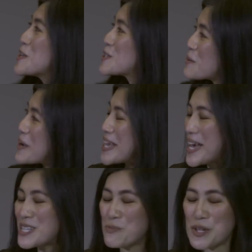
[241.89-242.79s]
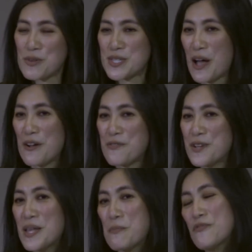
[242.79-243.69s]
So my husband was
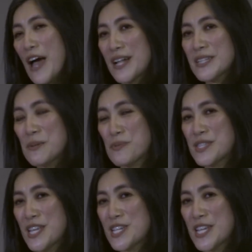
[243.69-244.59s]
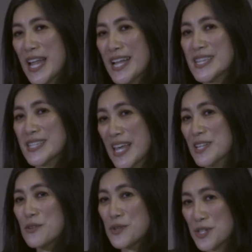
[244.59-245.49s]
offered a faculty position at
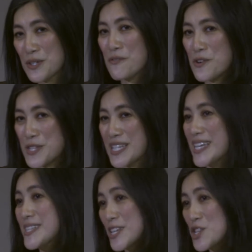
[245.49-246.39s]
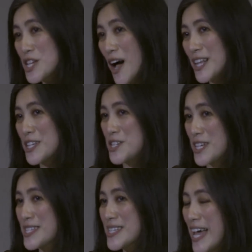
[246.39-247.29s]
St. Louis University. He's a
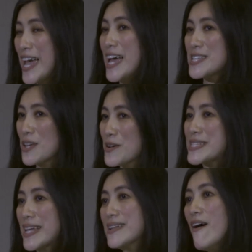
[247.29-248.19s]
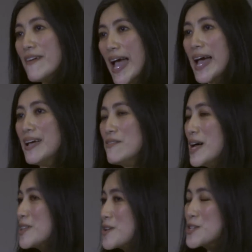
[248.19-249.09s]
geologist. And so I said, okay,
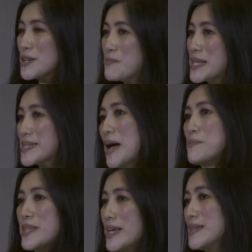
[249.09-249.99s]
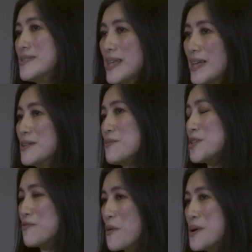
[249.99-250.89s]
well, there should be something in St.
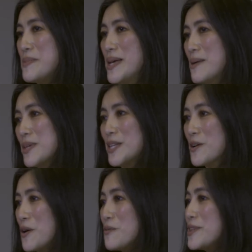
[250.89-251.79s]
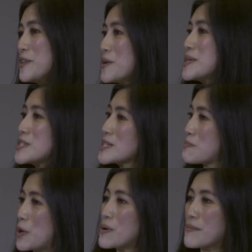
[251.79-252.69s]
Louis for me. I'm going to go with you and just
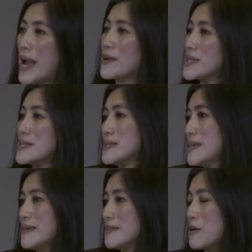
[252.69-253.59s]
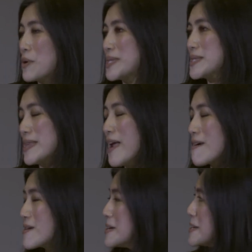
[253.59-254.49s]
poke around and see, you know, what's there.